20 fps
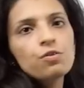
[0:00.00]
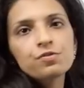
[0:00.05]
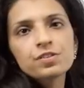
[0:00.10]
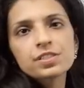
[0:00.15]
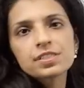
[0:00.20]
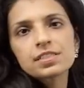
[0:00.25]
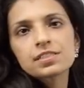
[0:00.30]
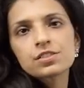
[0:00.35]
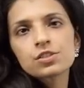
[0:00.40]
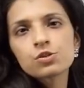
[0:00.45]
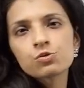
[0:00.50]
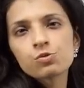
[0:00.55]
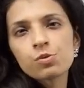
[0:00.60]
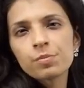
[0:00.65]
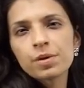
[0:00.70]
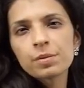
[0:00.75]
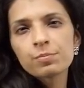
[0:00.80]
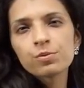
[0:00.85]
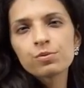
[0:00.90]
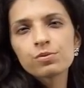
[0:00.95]
office, there's a
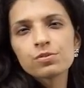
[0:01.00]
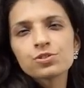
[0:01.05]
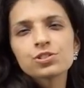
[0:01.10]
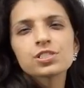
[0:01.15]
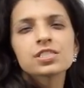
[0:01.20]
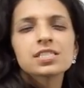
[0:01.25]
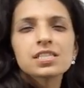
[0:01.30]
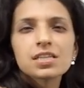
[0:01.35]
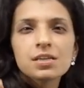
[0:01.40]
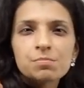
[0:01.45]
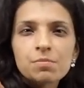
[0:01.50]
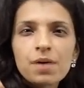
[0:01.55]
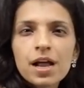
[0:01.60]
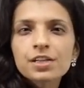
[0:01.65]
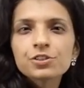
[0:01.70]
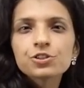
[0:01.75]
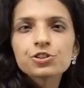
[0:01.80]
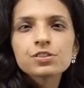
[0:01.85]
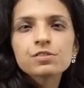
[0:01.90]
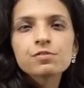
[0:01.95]
swimming pool. Just
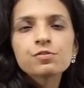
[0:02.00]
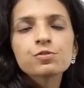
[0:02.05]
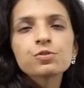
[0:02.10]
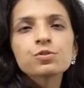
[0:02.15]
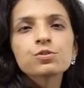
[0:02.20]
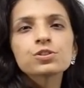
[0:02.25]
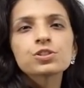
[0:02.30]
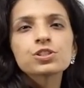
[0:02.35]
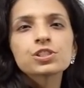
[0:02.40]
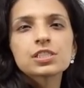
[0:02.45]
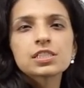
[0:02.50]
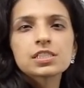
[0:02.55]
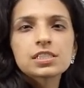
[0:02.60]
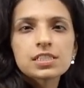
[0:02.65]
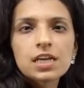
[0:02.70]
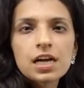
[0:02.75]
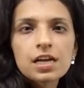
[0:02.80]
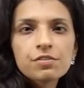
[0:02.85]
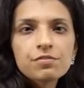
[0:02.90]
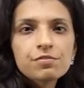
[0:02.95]
imagine if you could just
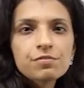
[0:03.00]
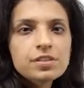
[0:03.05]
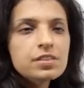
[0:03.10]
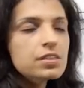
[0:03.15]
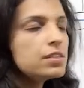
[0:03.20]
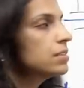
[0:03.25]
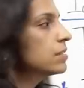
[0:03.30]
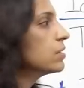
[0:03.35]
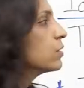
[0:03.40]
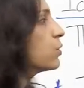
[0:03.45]
dive in